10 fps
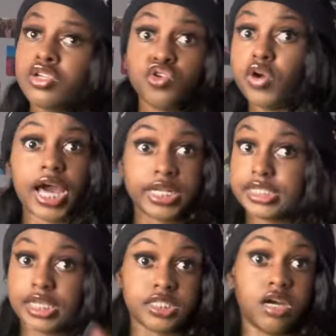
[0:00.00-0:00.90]
you got to
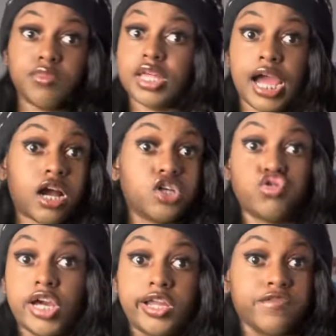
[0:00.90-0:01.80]
say something. I called you
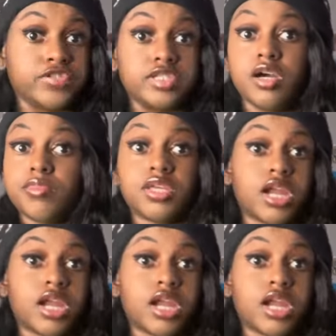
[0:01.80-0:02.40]
down here for something.